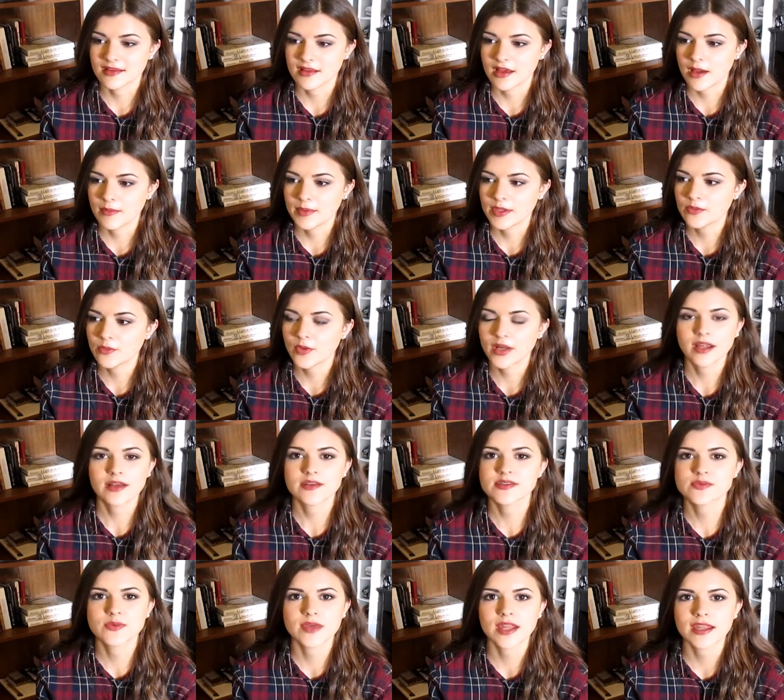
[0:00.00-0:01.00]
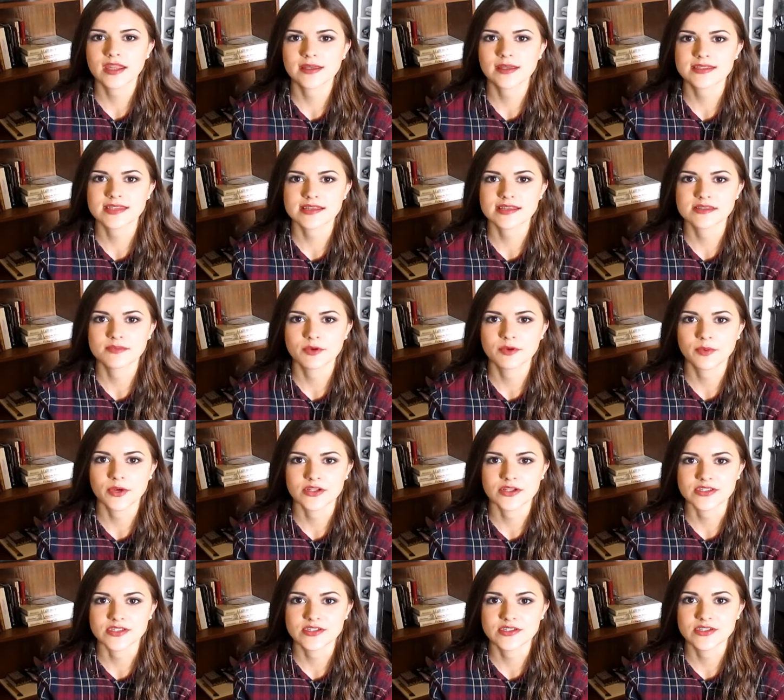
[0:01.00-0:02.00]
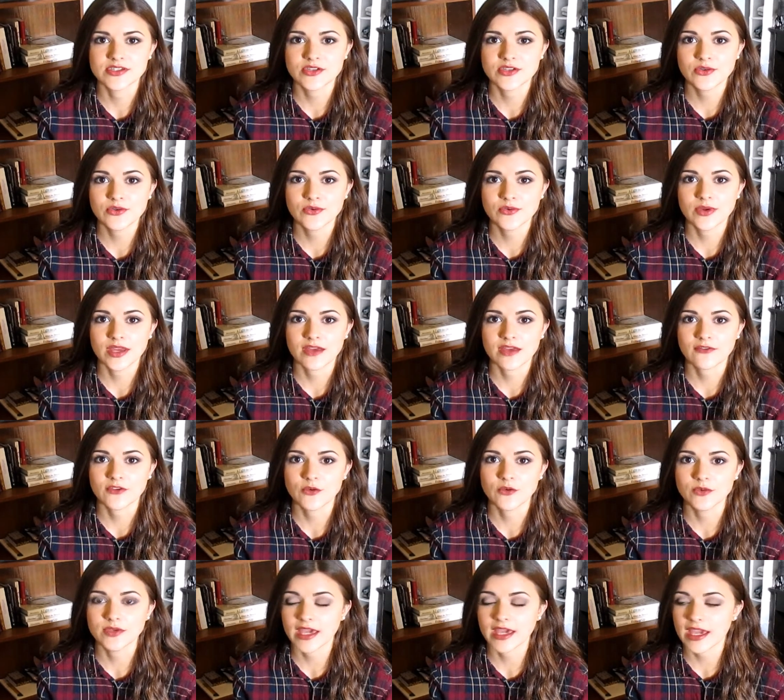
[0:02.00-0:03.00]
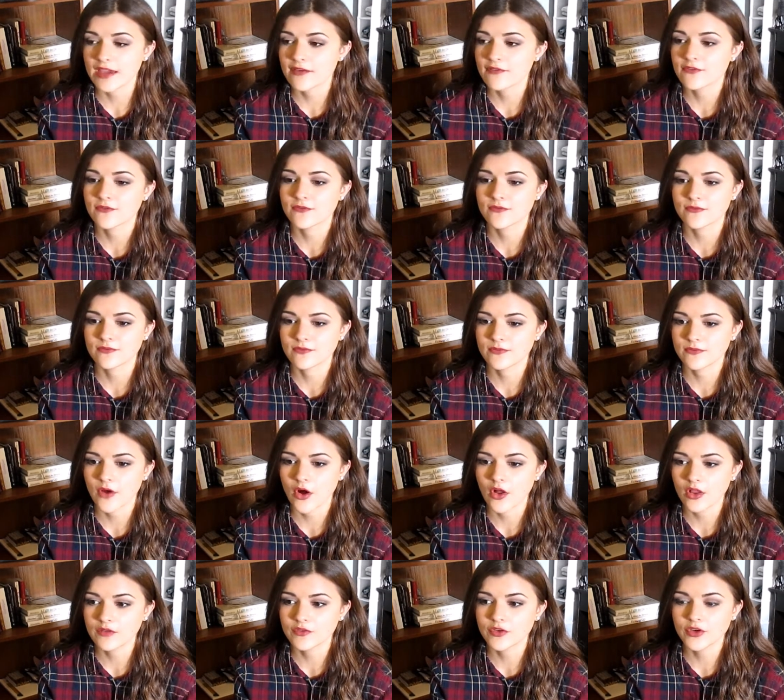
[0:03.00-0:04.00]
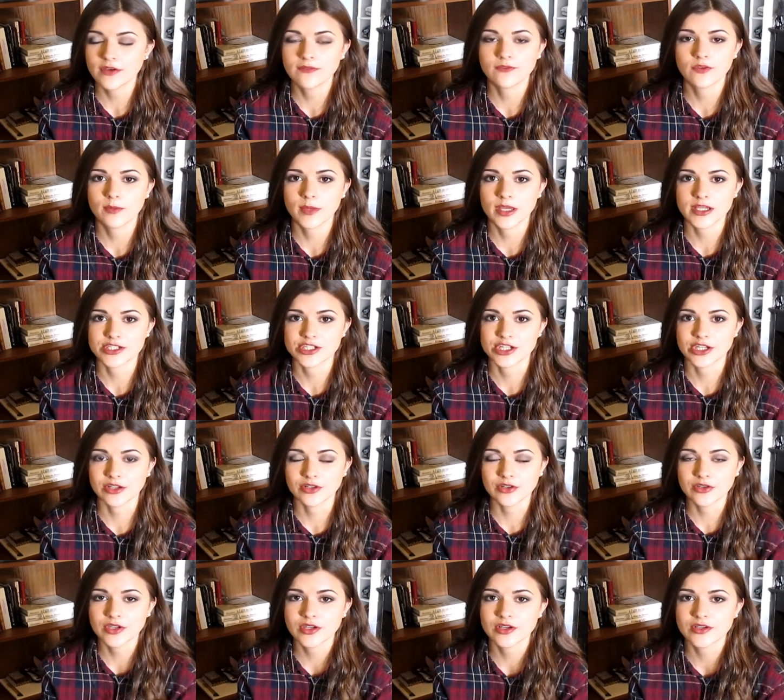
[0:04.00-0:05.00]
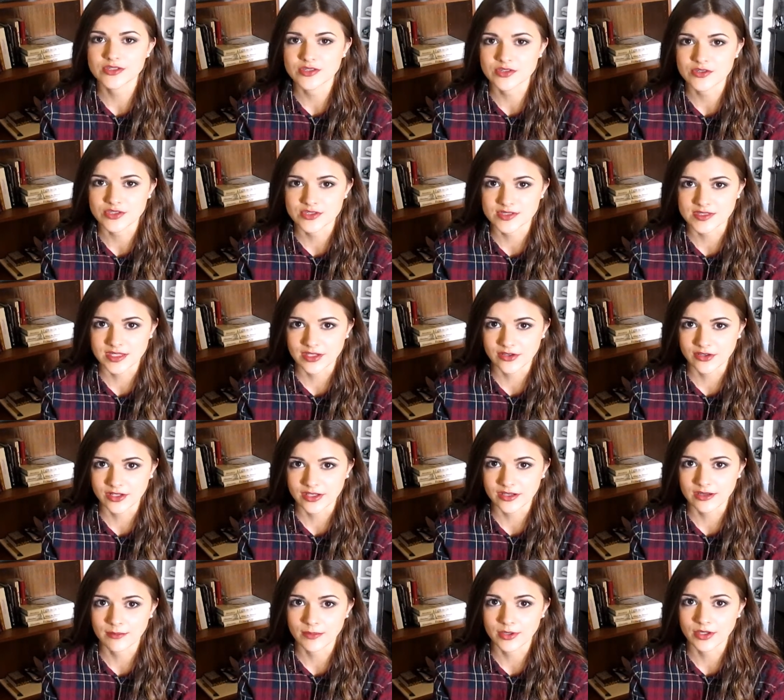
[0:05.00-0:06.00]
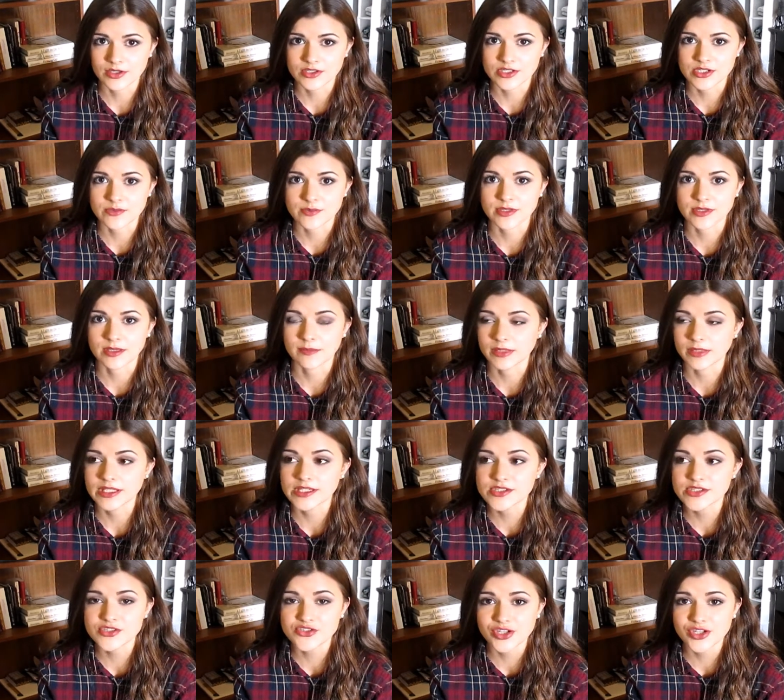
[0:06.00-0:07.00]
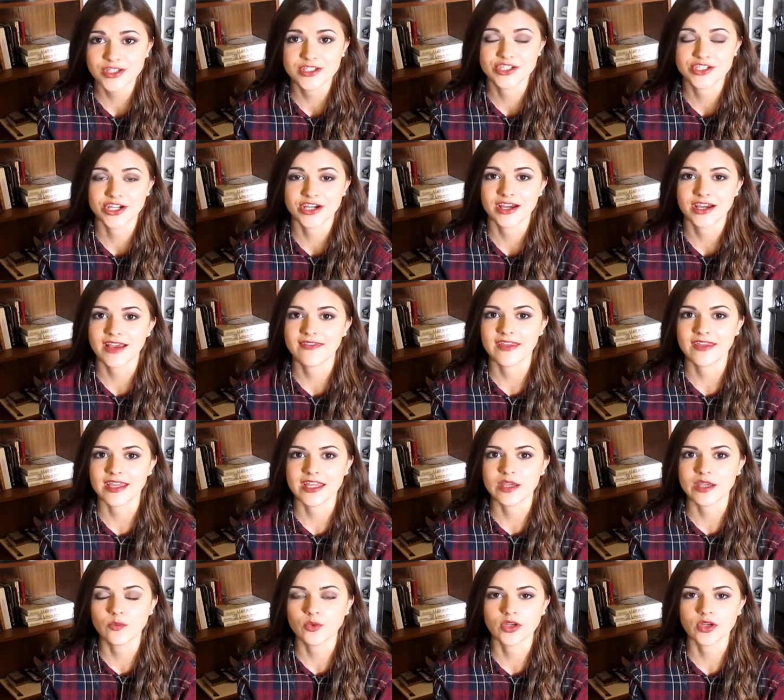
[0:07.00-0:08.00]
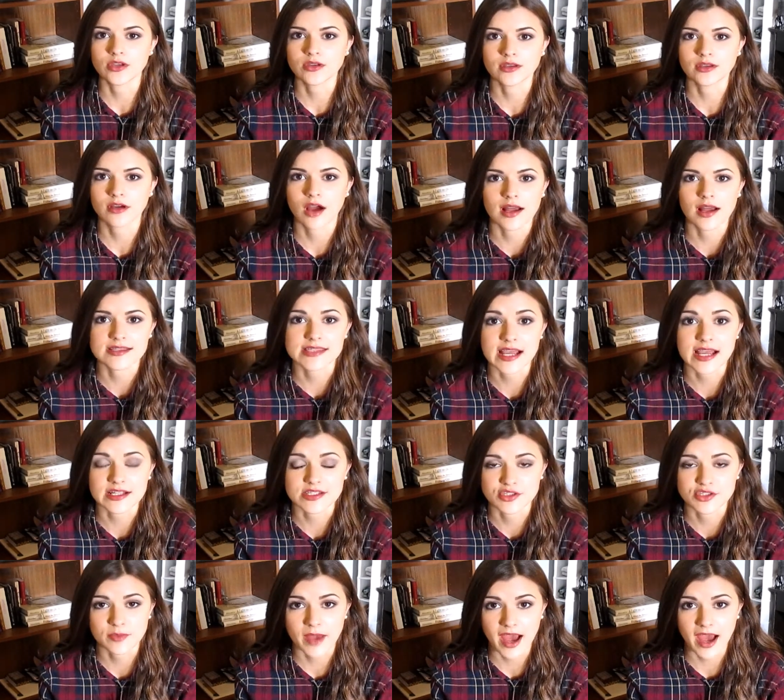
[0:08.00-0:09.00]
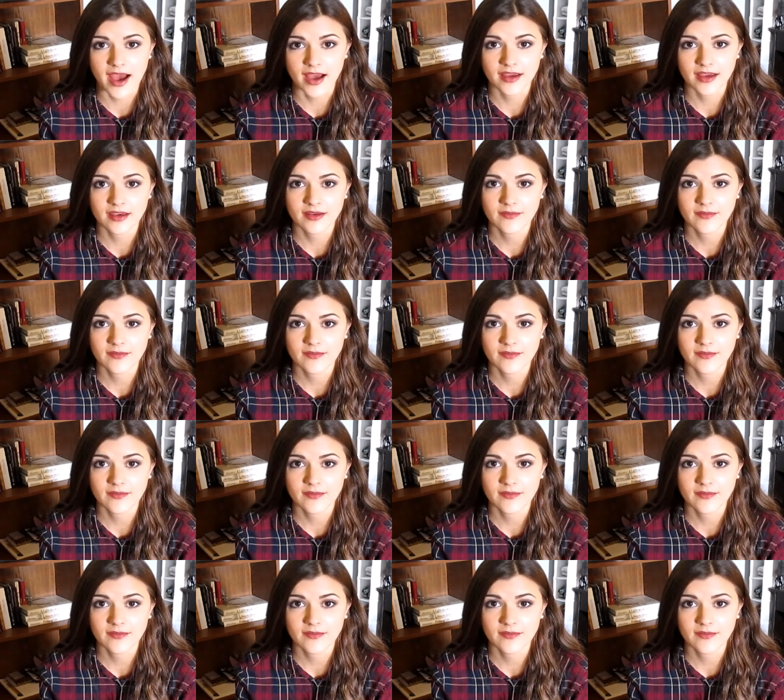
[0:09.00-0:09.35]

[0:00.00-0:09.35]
I mean, what else would any sensible person do if you gave all of your information, including your social security number, to a complete stranger and then he wouldn't contact you back?